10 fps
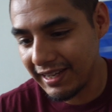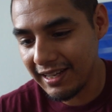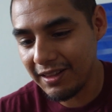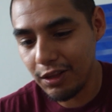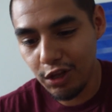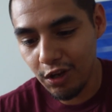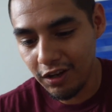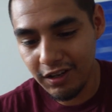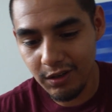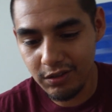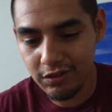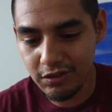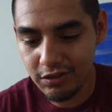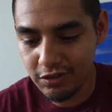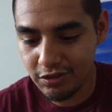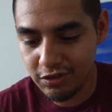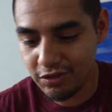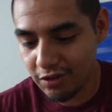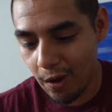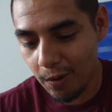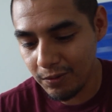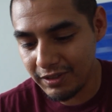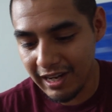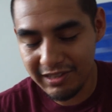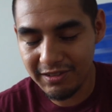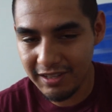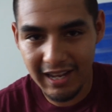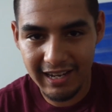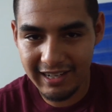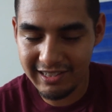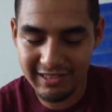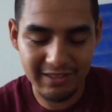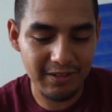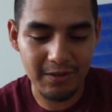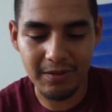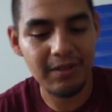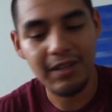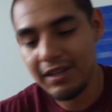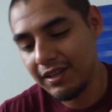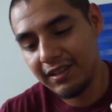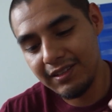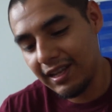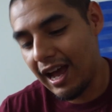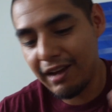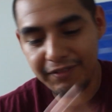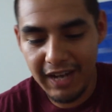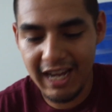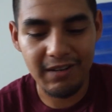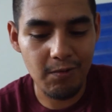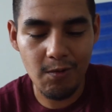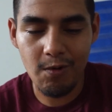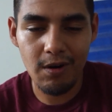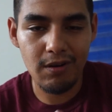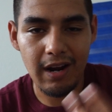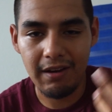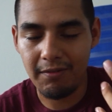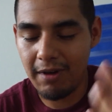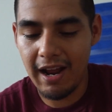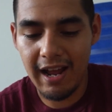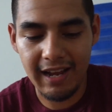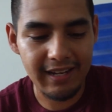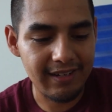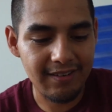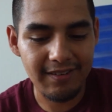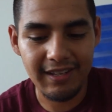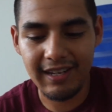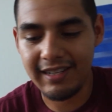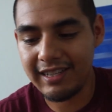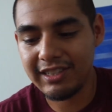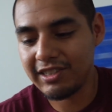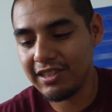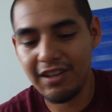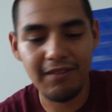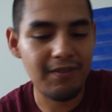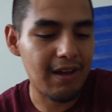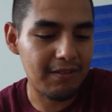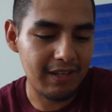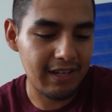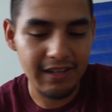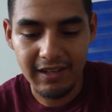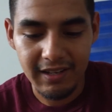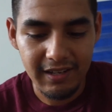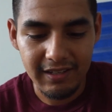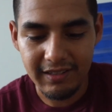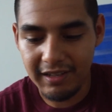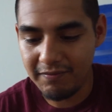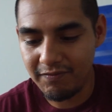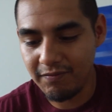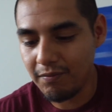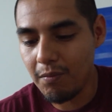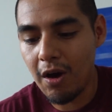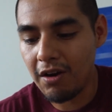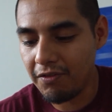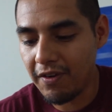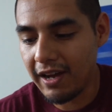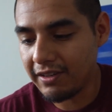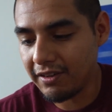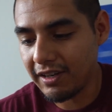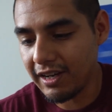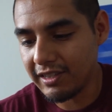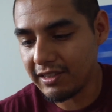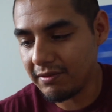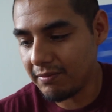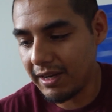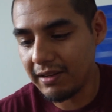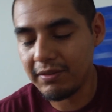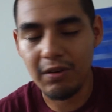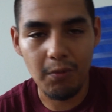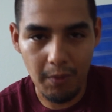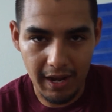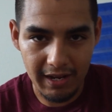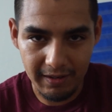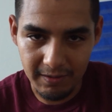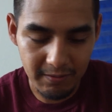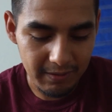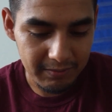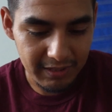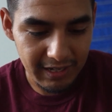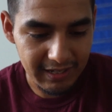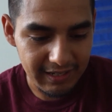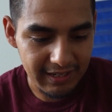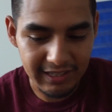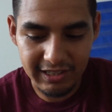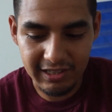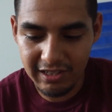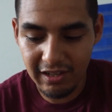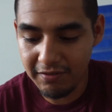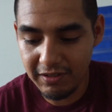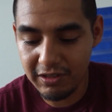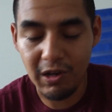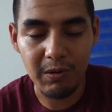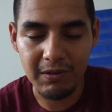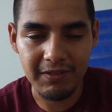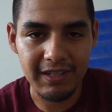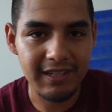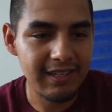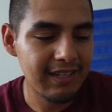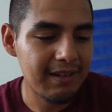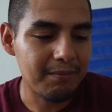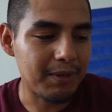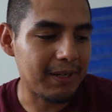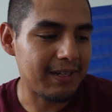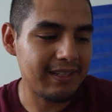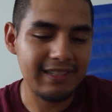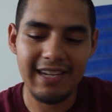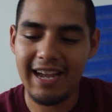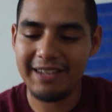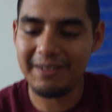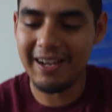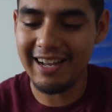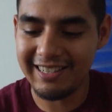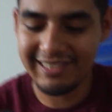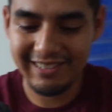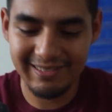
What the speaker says: it look so desert-like because, you know, the Afghan war, Iraq, and all that, and I just love how they modified their guns and made it their way, you know what I'm saying, and I just love the tone of it. But yeah, you guys,